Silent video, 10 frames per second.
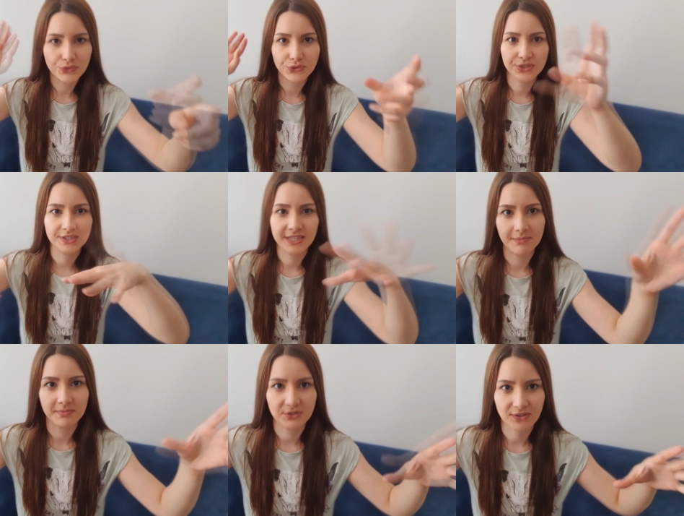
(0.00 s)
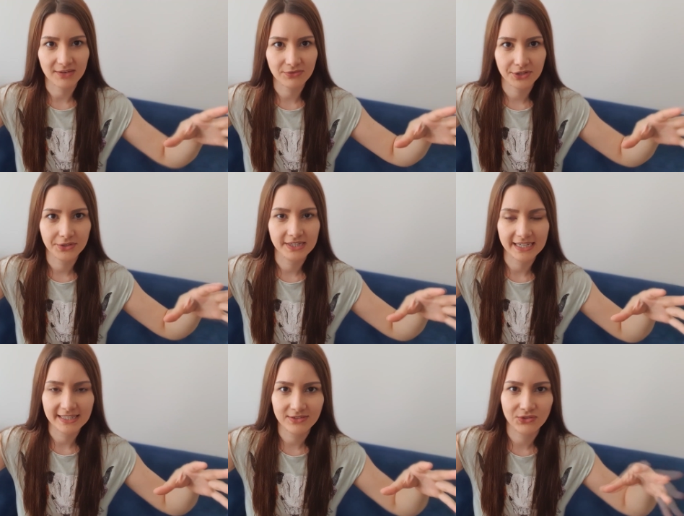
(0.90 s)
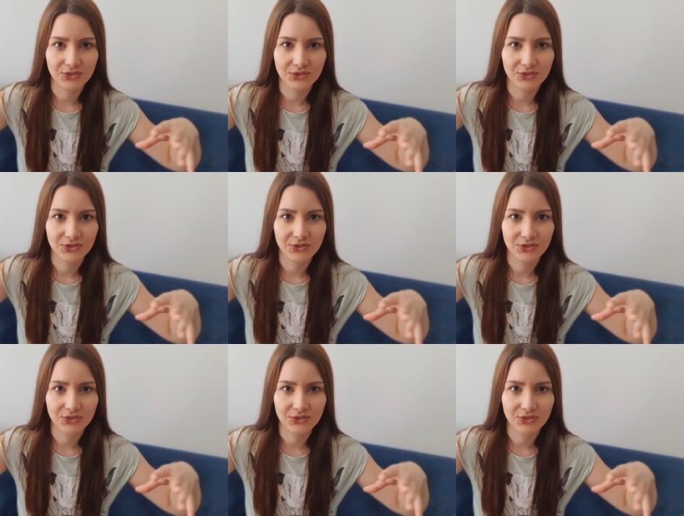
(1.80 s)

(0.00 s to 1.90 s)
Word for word: to just keep in track for you guys and to